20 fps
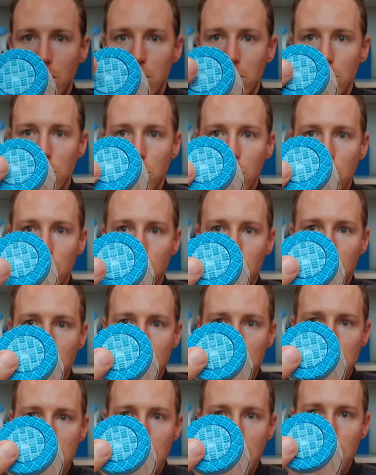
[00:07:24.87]
onto the
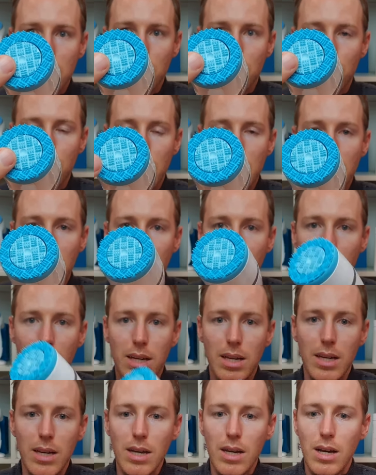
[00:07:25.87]
center ring
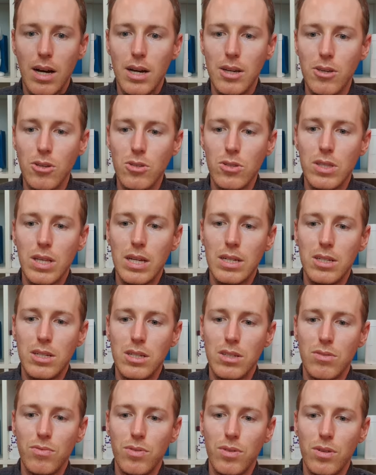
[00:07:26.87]
here. I use that
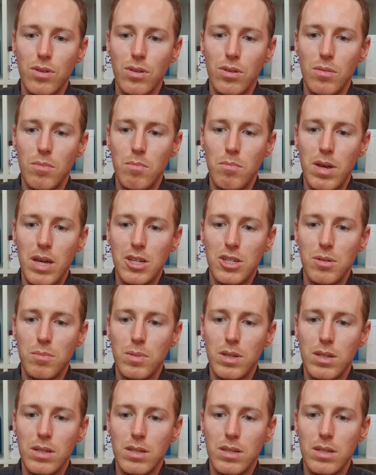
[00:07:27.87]
just for
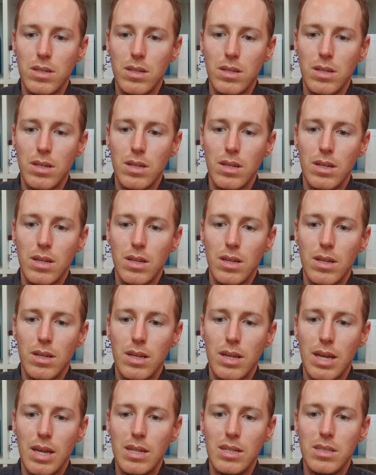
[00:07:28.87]
measurement.
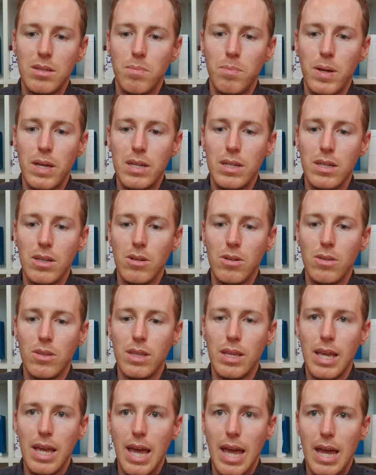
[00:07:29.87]
And depending on
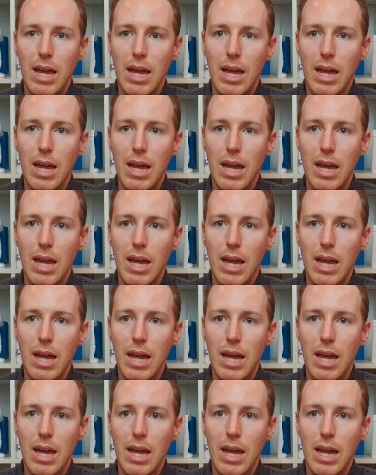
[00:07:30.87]
the